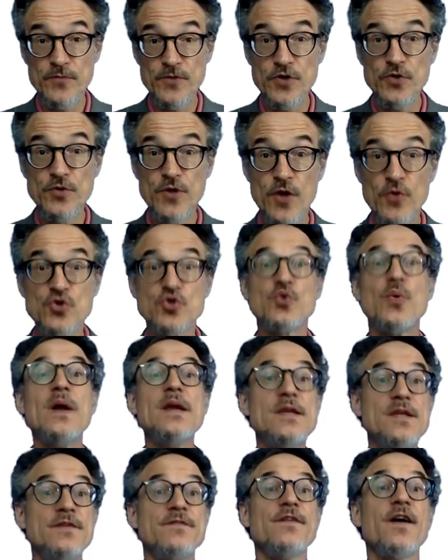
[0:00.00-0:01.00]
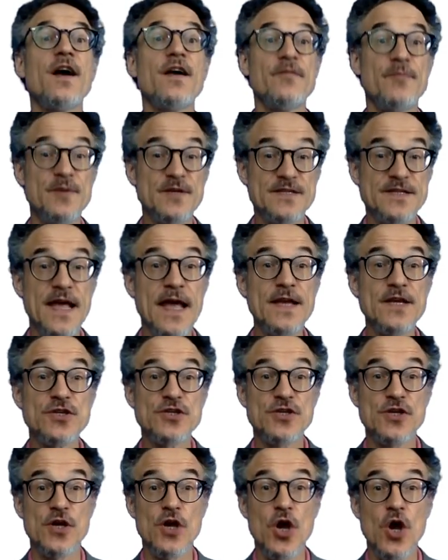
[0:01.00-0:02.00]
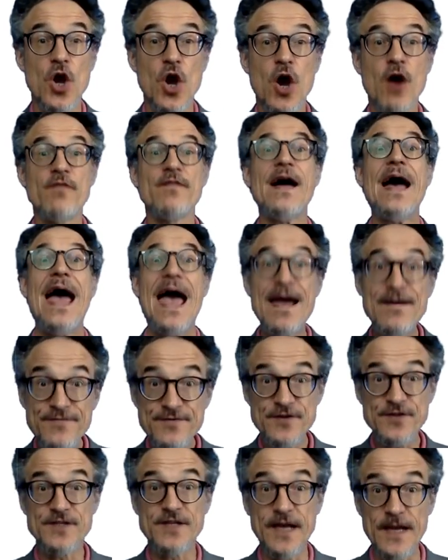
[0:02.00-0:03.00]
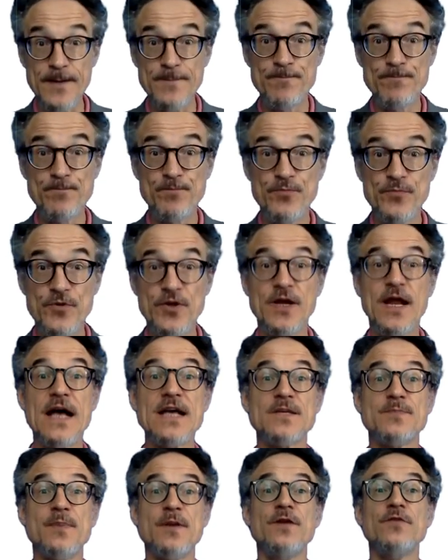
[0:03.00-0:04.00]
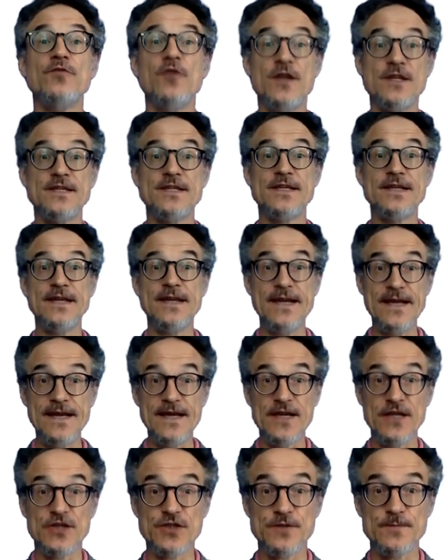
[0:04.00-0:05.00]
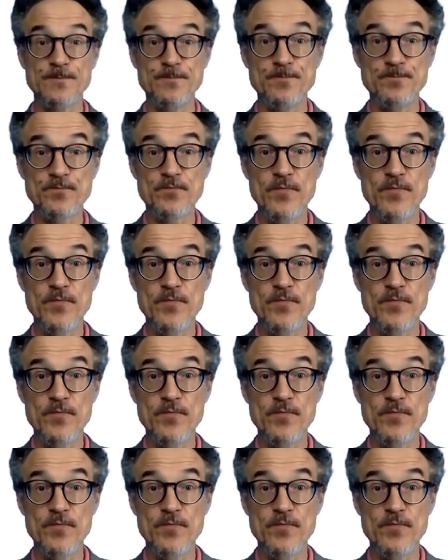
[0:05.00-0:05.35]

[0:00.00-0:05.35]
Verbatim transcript: you know 25% of everything that has been written in English.